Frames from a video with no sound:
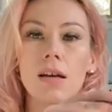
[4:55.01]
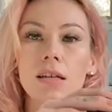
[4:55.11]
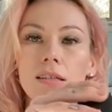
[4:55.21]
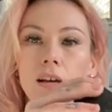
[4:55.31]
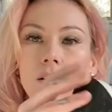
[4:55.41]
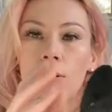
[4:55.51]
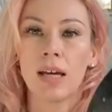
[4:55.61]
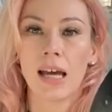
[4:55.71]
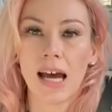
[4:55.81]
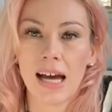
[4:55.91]
So
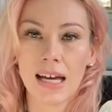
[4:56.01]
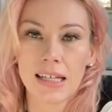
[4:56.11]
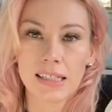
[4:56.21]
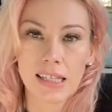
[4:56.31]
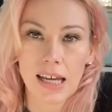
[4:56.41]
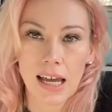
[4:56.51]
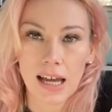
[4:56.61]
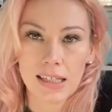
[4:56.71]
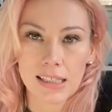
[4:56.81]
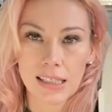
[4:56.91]
it has
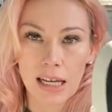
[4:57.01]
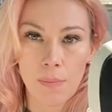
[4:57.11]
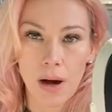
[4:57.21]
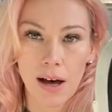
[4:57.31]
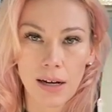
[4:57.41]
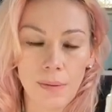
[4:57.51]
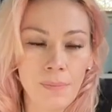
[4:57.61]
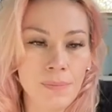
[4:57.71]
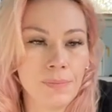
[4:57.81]
a slick bottom.